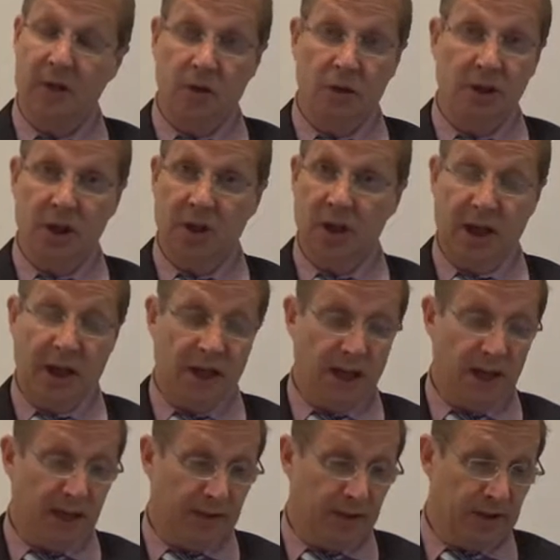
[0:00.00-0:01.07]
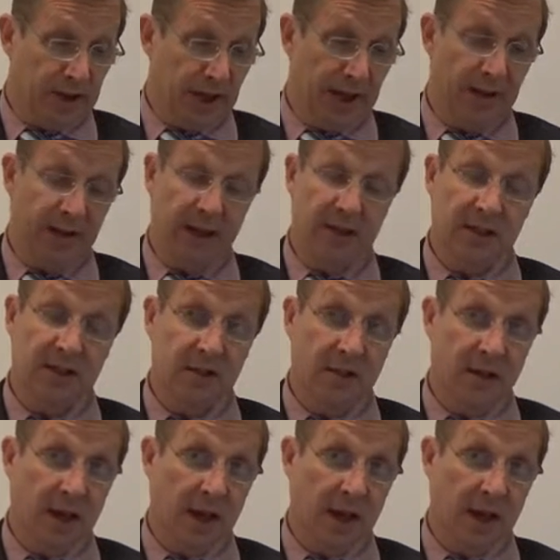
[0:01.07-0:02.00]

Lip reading: not on any other day. That's